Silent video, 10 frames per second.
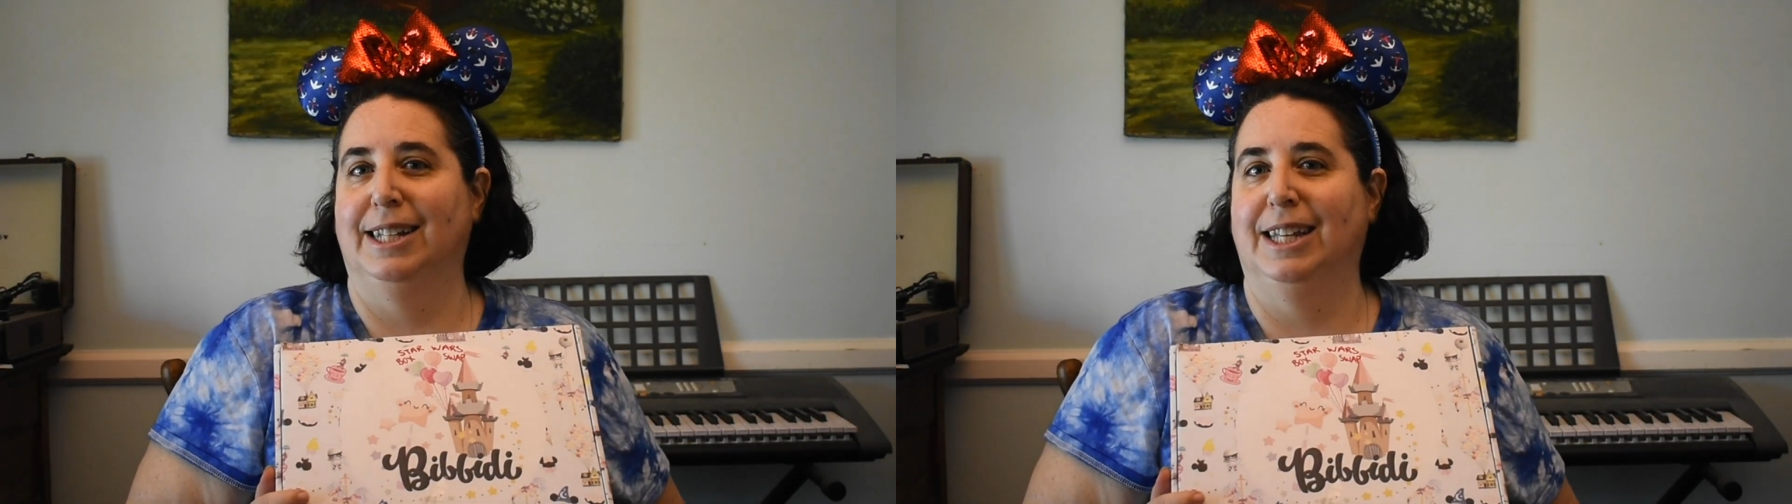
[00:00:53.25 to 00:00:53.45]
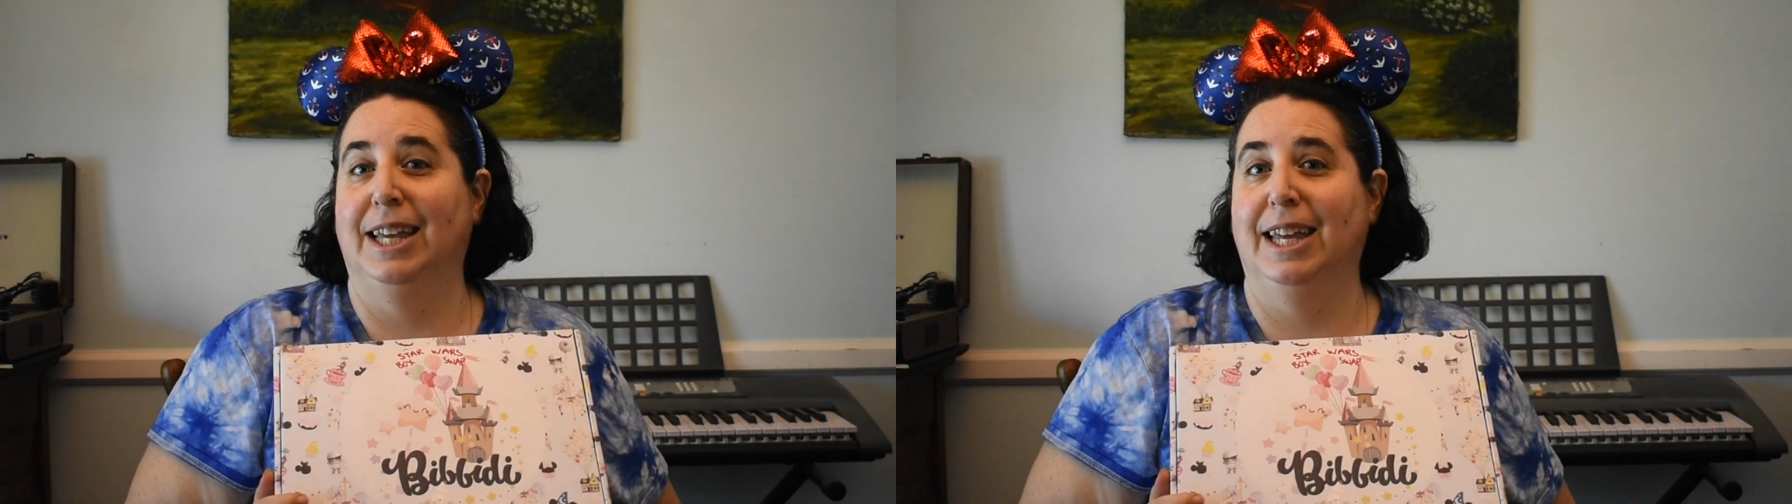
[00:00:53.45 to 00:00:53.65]

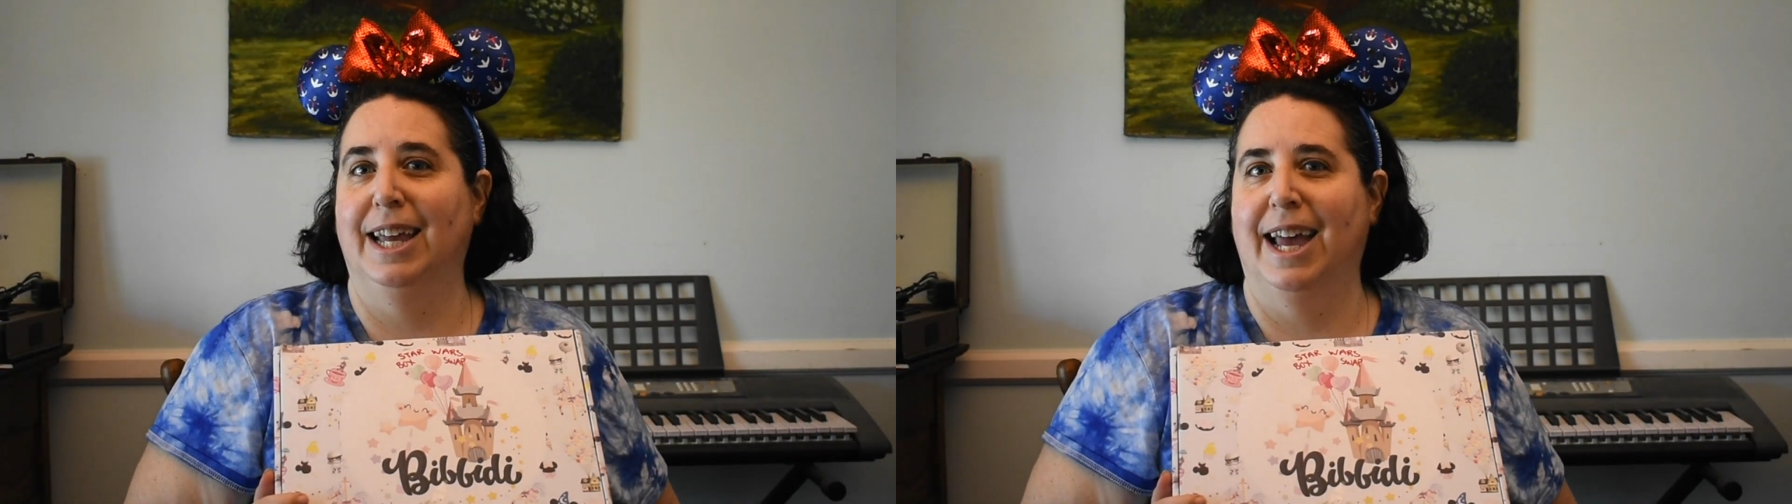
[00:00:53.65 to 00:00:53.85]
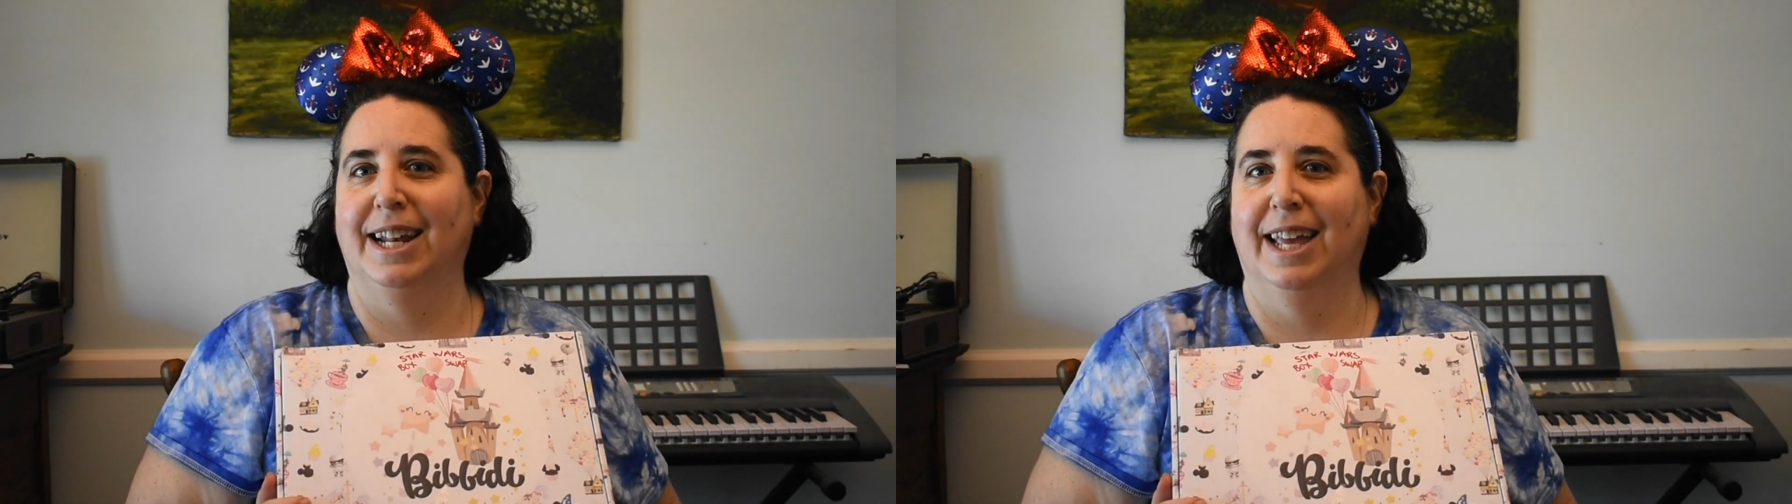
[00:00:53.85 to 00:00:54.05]

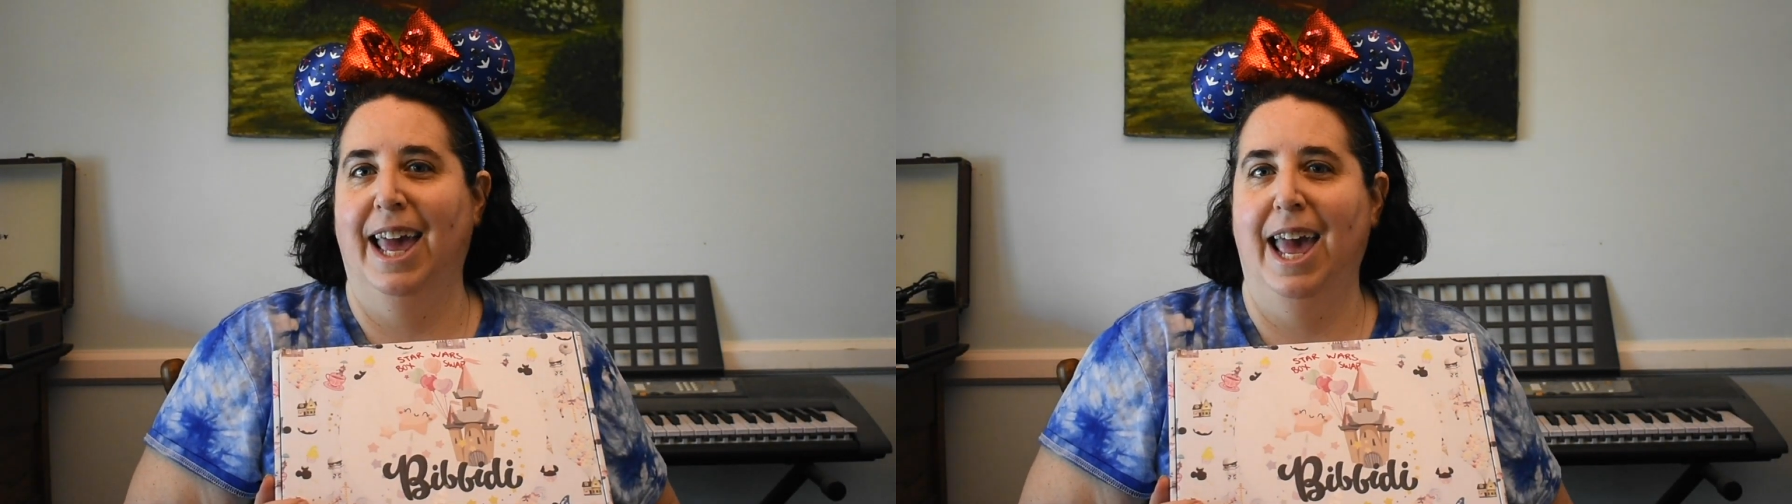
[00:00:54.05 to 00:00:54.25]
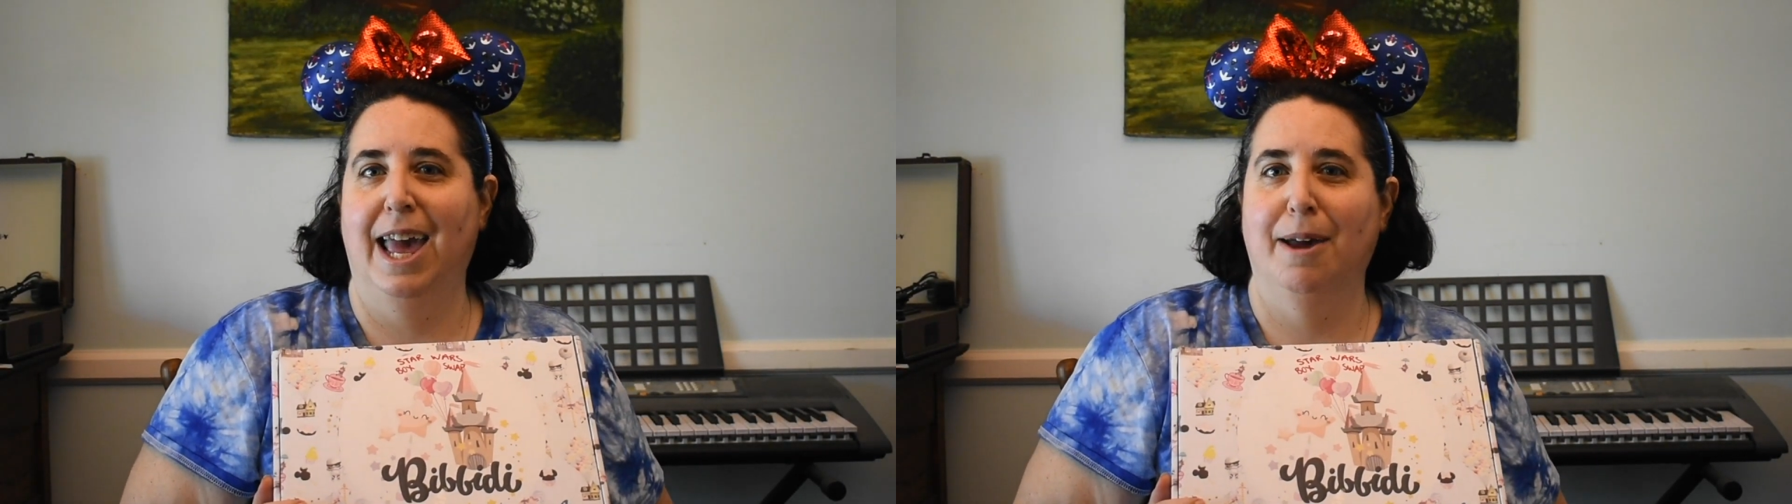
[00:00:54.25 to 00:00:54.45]
T and
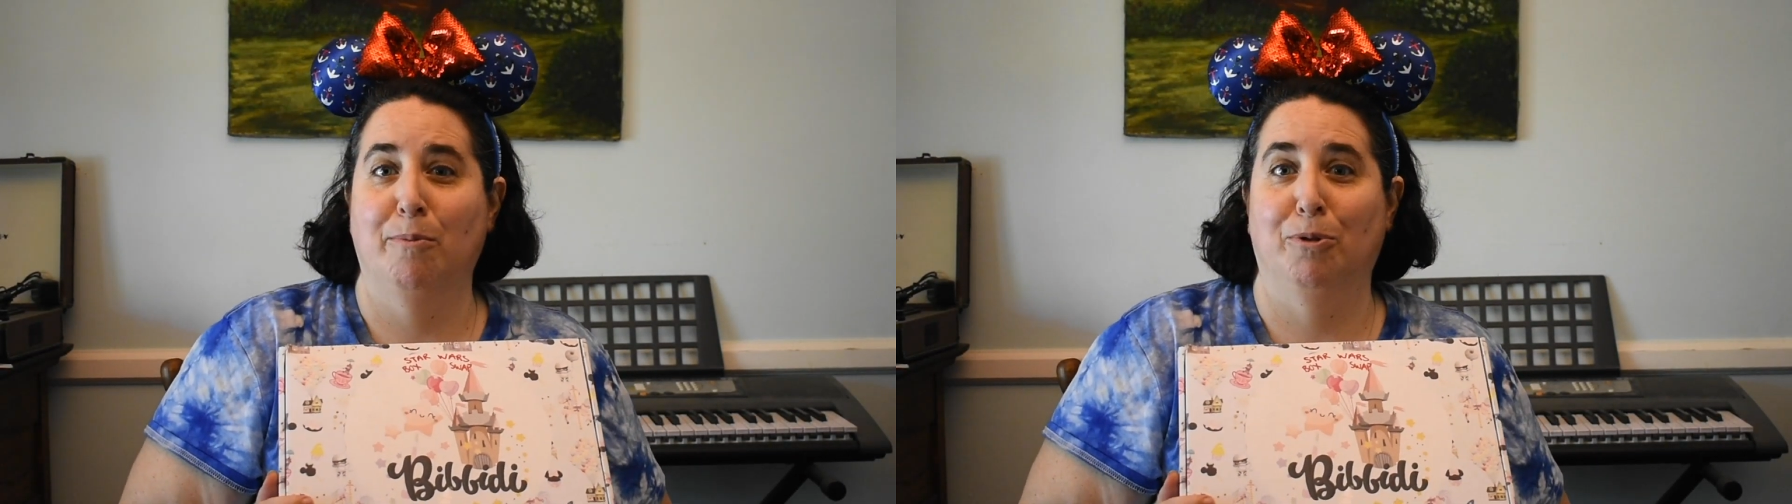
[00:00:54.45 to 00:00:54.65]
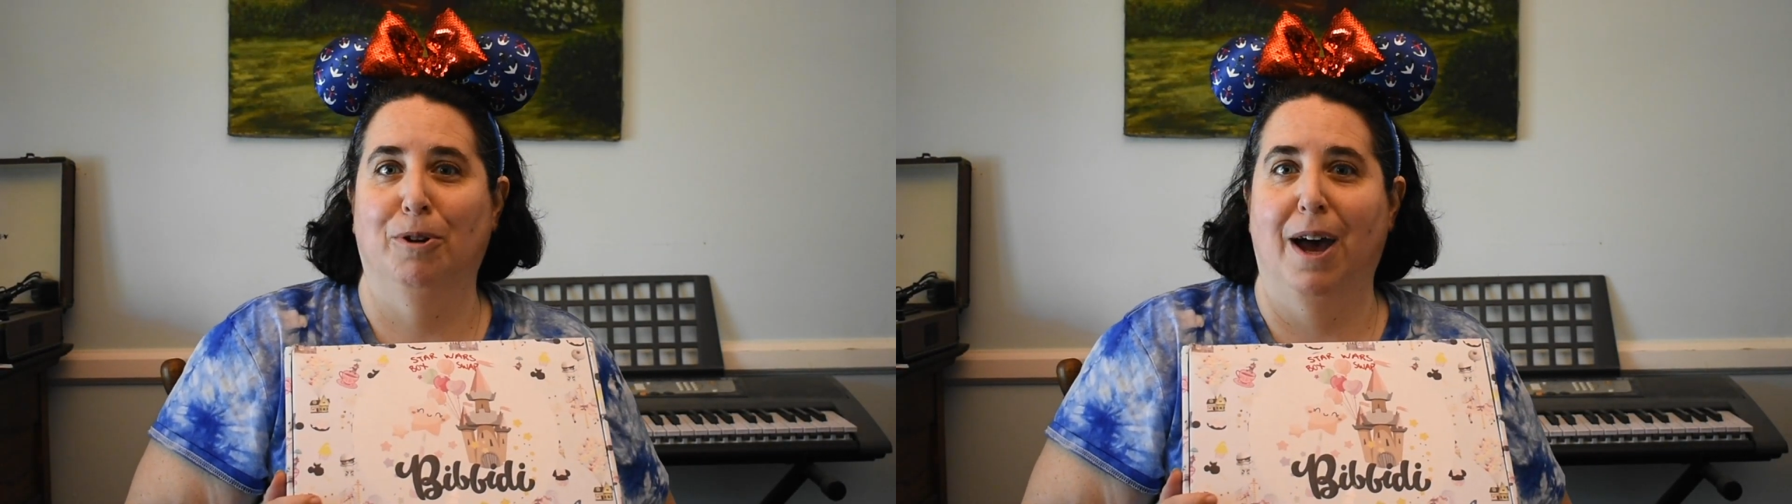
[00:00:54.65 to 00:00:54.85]
K
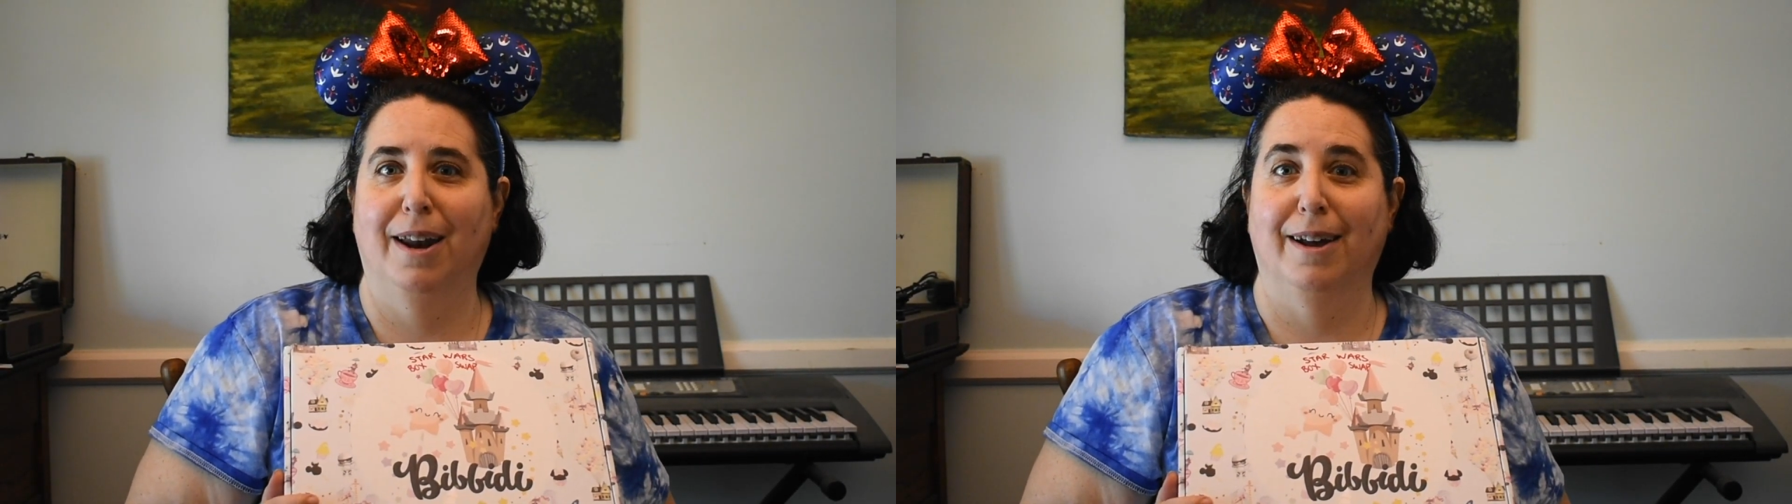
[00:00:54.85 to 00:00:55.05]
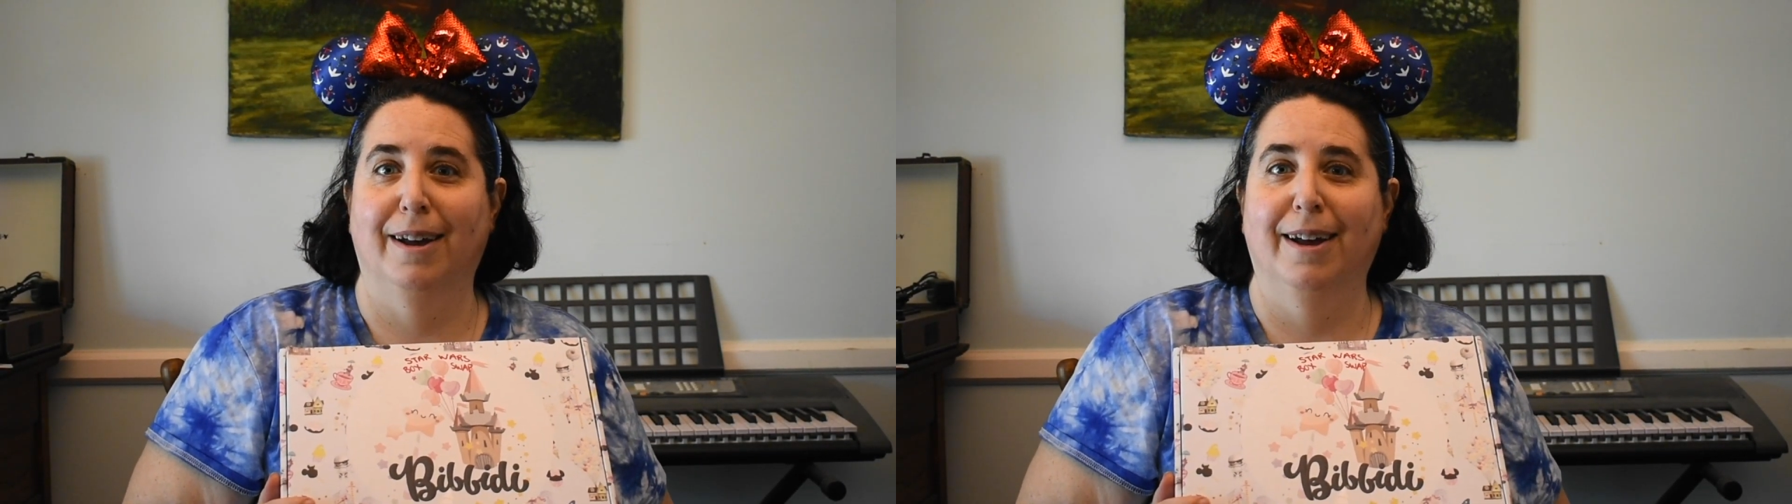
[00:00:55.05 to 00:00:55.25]

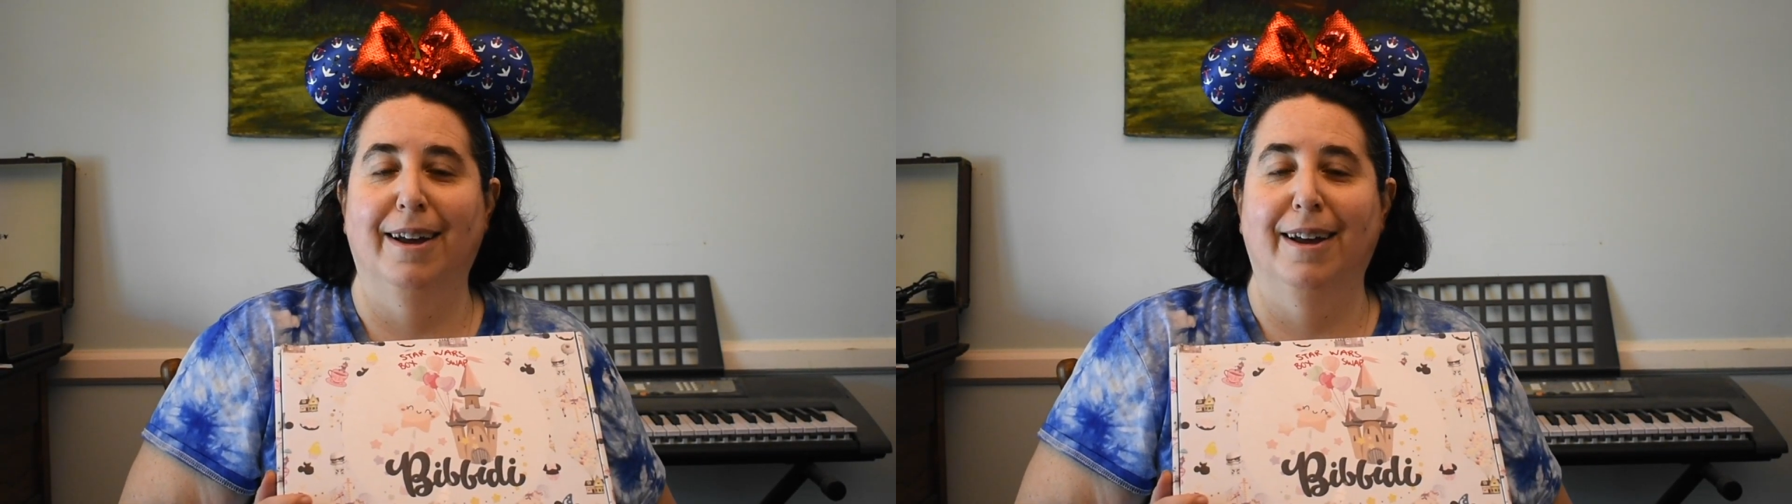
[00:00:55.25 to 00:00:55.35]
Brugato.